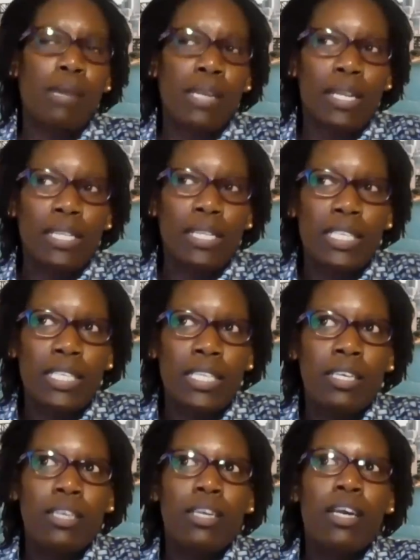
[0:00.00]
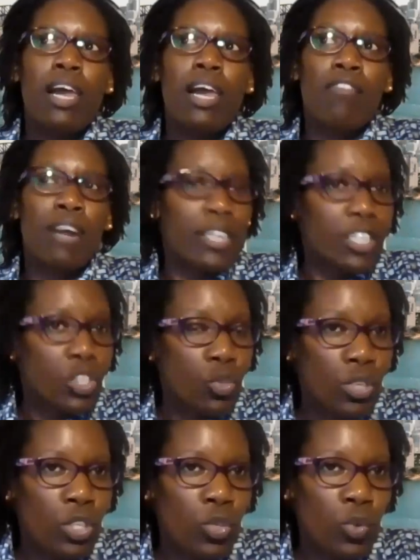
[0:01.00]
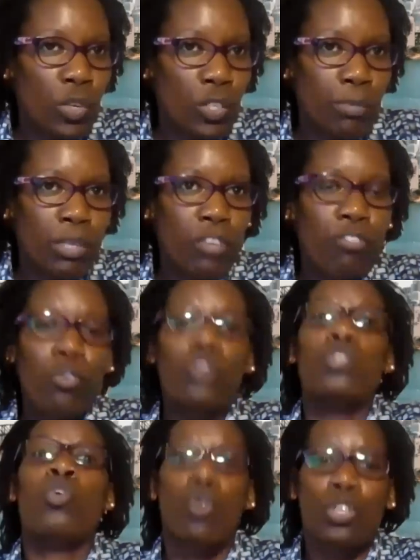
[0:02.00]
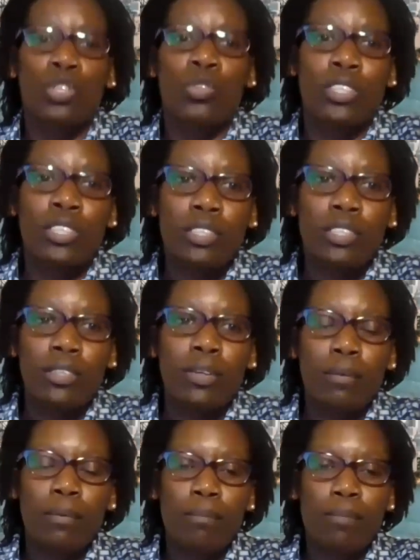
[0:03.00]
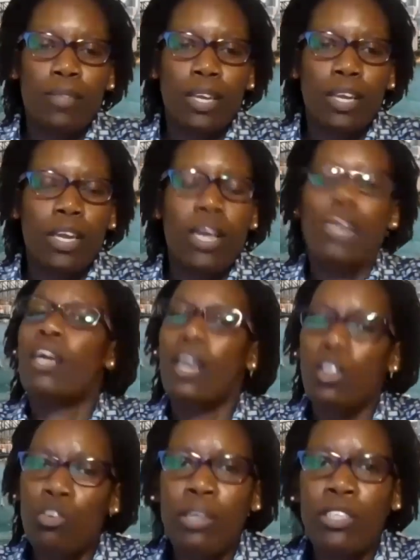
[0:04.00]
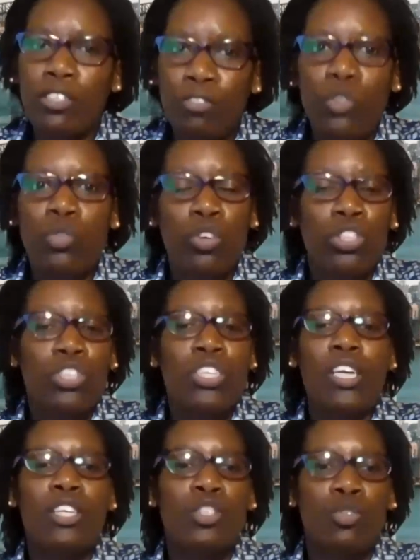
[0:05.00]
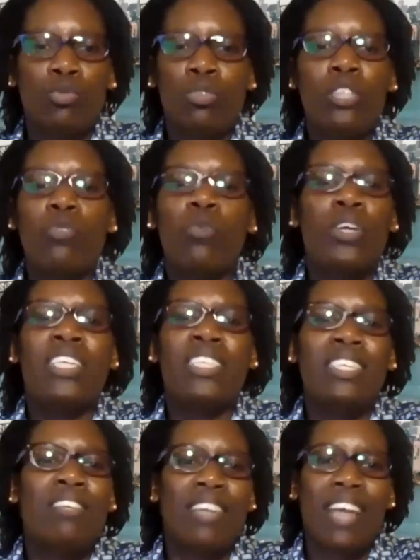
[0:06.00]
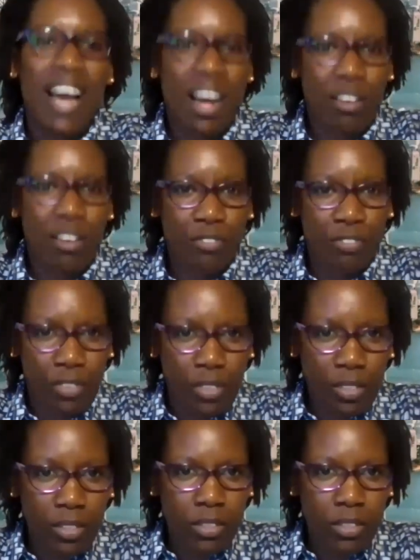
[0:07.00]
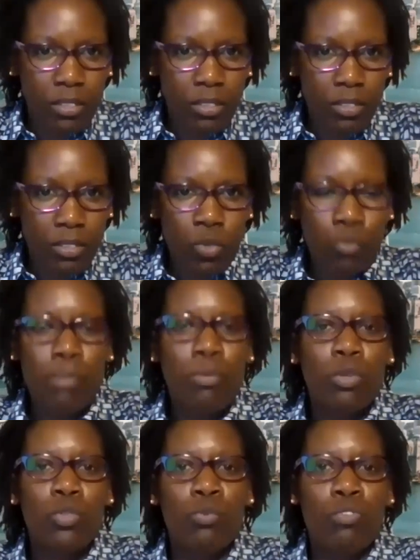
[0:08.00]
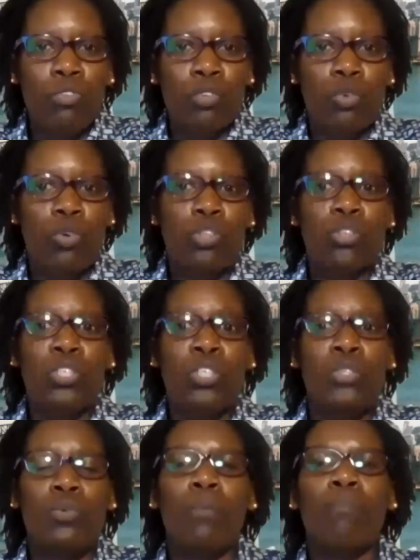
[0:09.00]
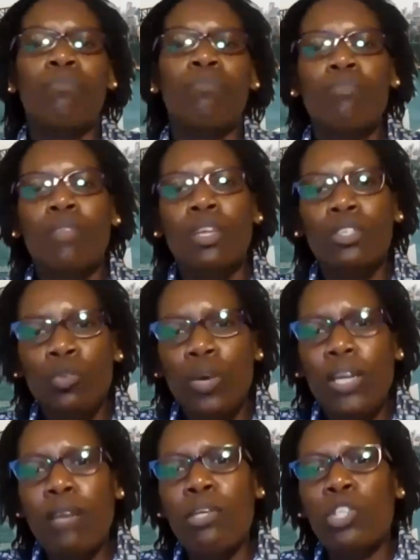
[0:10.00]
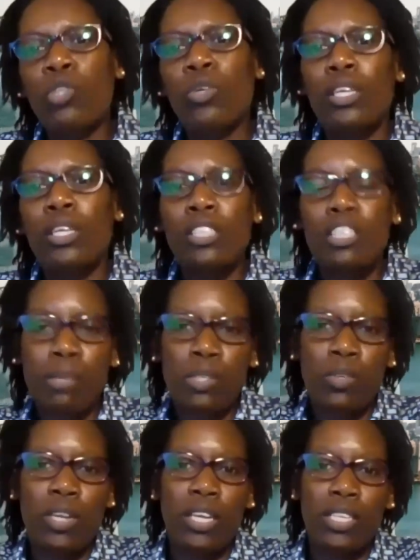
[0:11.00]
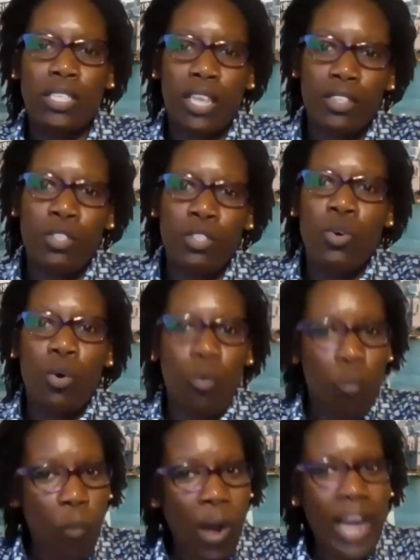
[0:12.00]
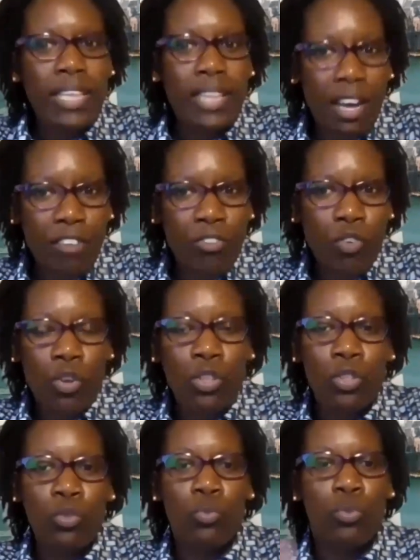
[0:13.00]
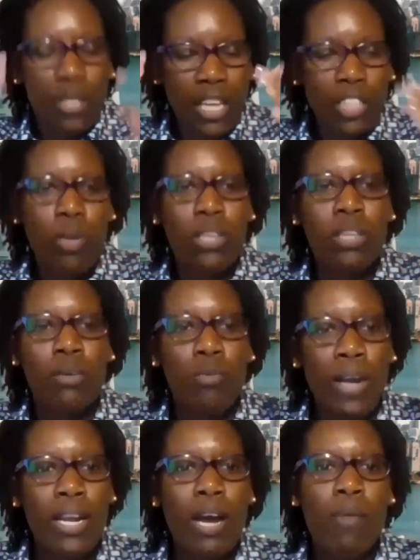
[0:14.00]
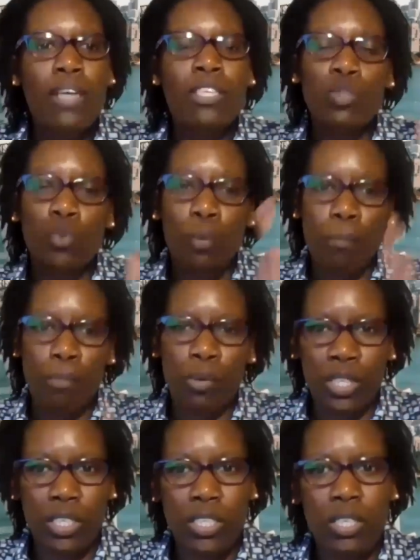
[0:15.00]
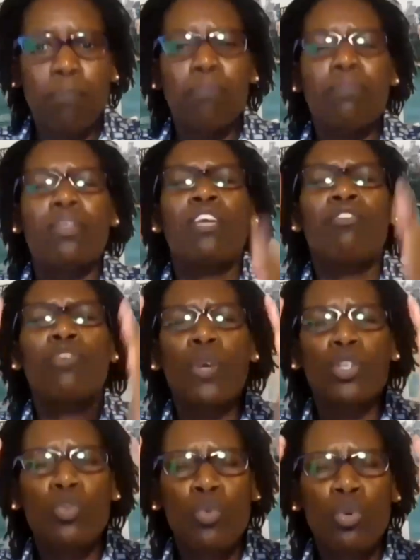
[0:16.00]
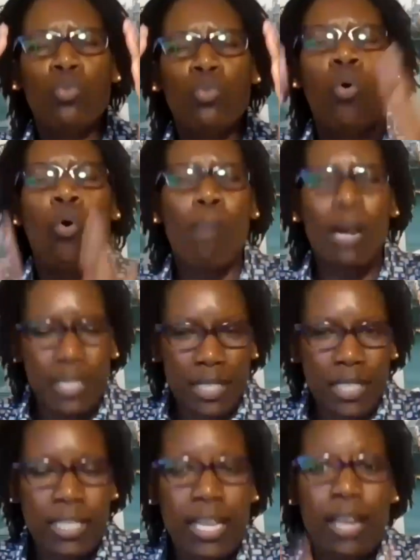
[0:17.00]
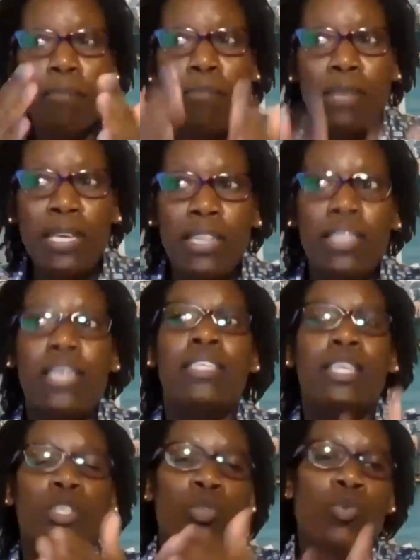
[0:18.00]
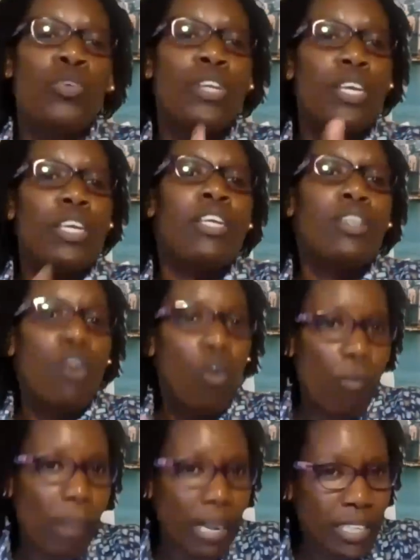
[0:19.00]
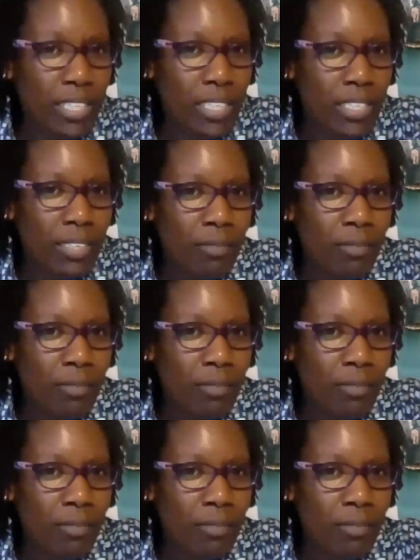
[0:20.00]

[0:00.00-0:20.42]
there are penalties. I've had a student who has been force auctioned can you imagine force auctioning a student? What does he even have to be able to be force auctioned? So you want to make sure that this person understands why they have gone to. That's why the one hour is so important. If you want to go to Hobart, tell me there is a school in Hobart.